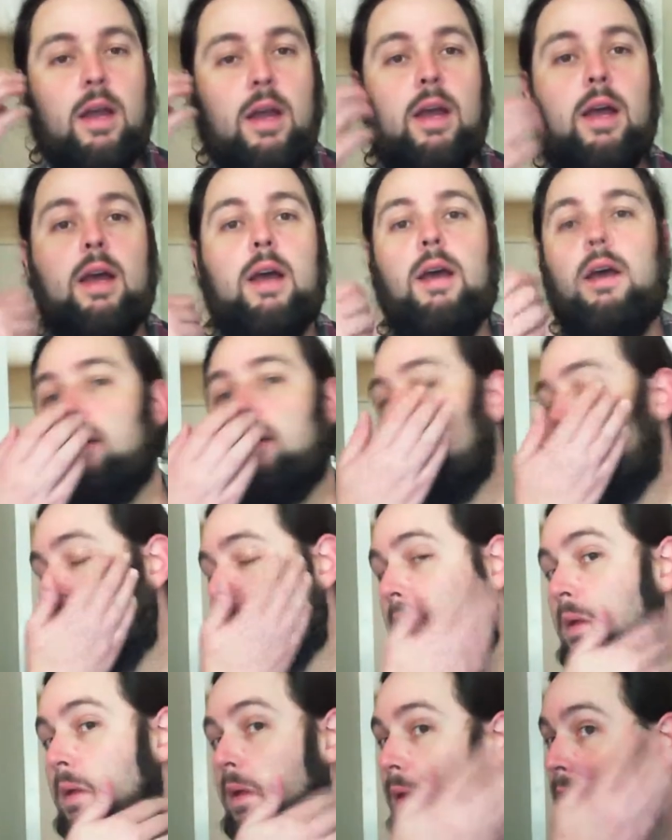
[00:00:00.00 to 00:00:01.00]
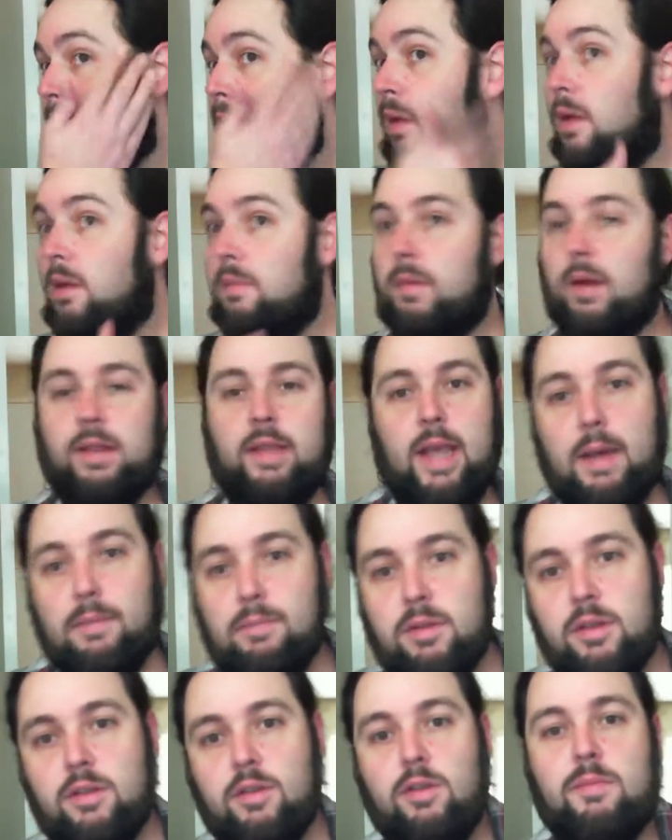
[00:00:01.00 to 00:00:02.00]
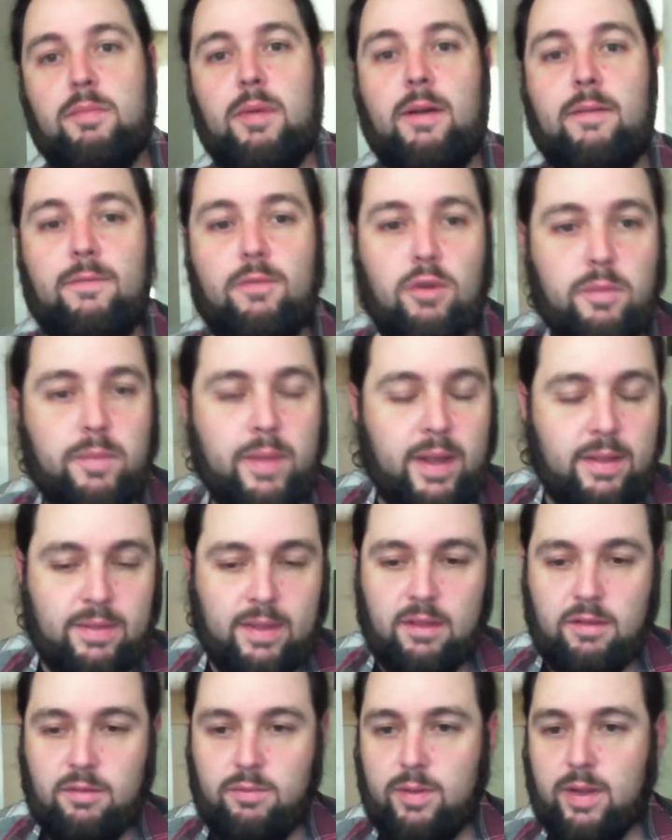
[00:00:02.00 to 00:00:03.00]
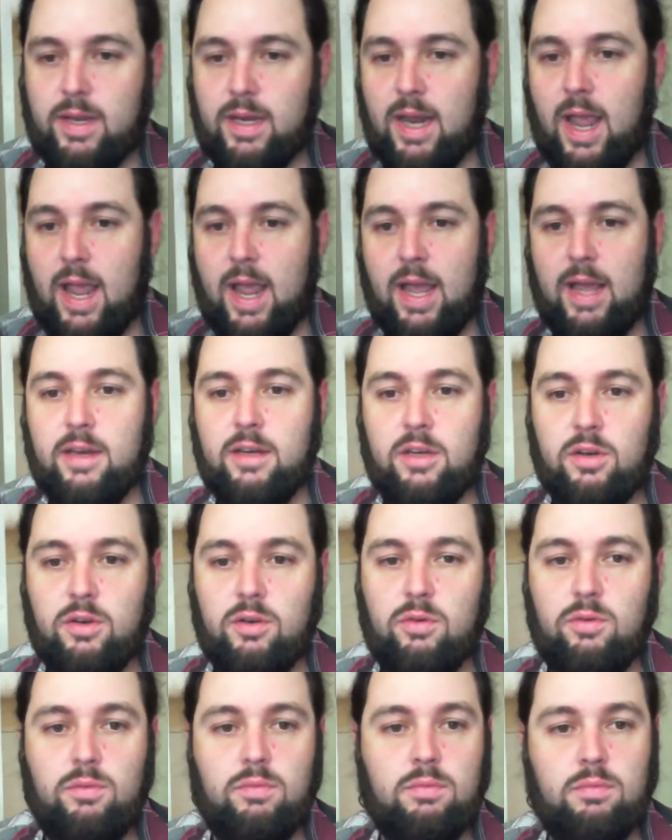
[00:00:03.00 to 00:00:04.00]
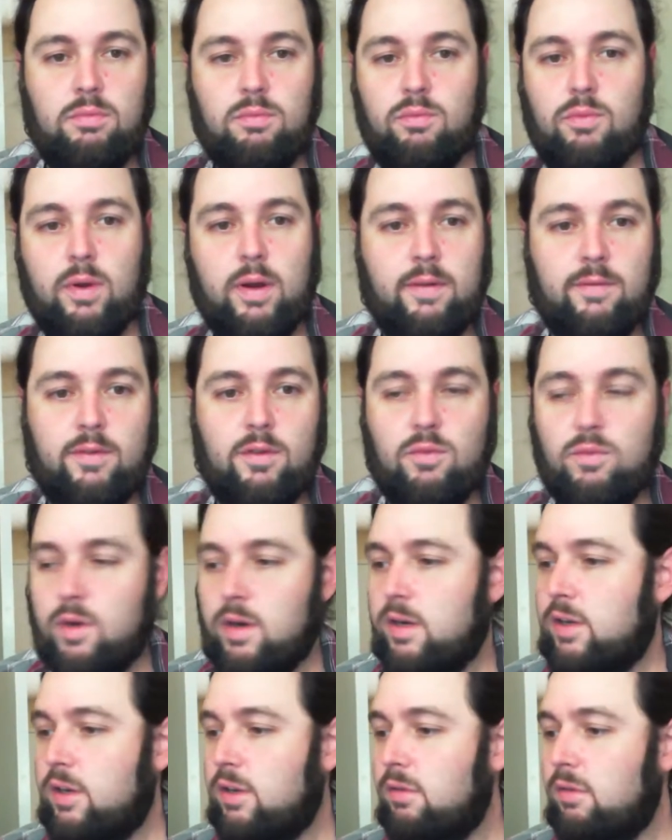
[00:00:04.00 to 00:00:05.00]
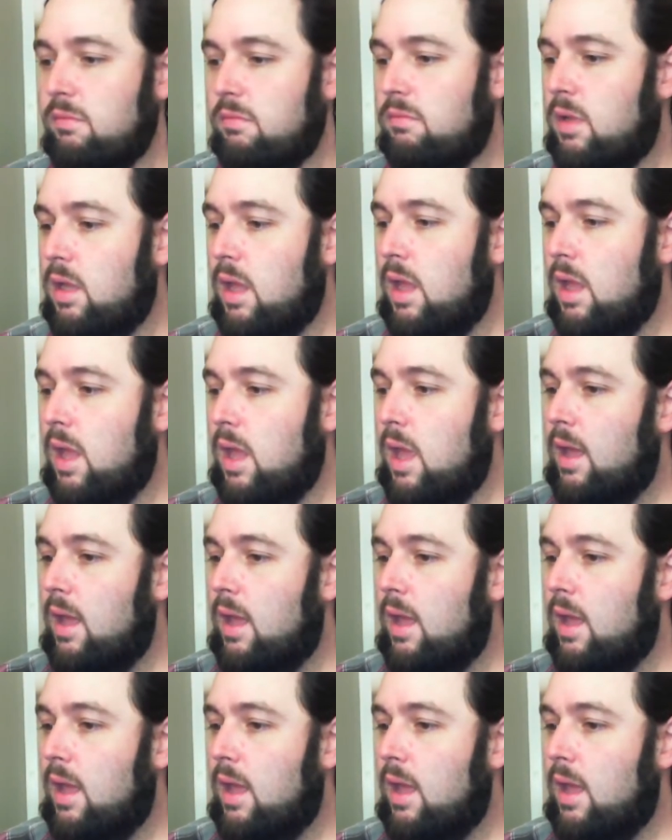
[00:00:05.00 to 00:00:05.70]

the episode, about format, things we can add, do, whatever you want to do.